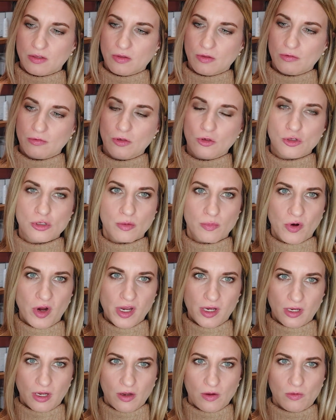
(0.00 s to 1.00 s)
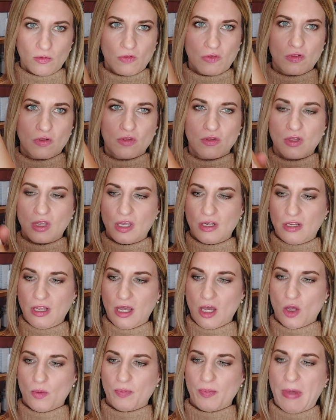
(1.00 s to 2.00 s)
future breakouts and to
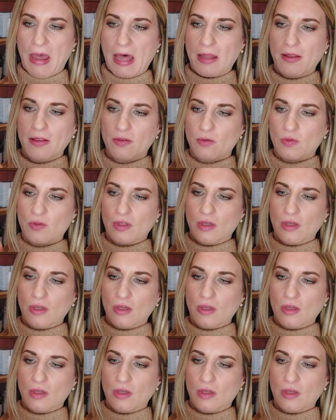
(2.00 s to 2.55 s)
help balance